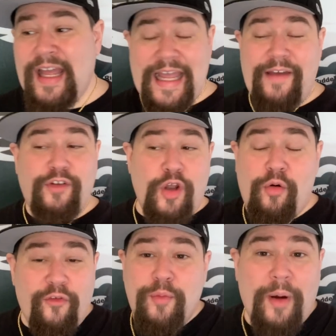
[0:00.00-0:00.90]
Even
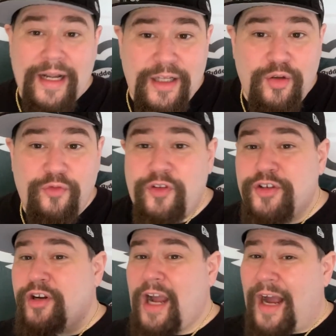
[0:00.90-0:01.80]
though everybody knew
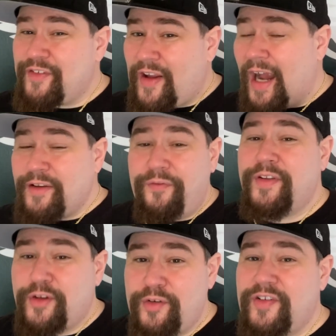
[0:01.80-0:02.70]
Fletcher Cox kind of
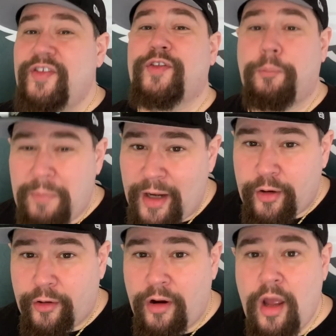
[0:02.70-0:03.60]
fit their system
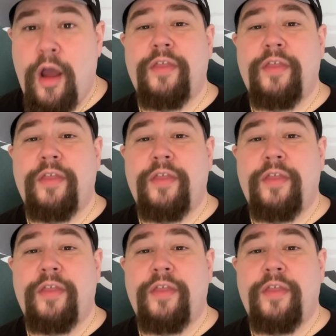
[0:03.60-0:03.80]
better,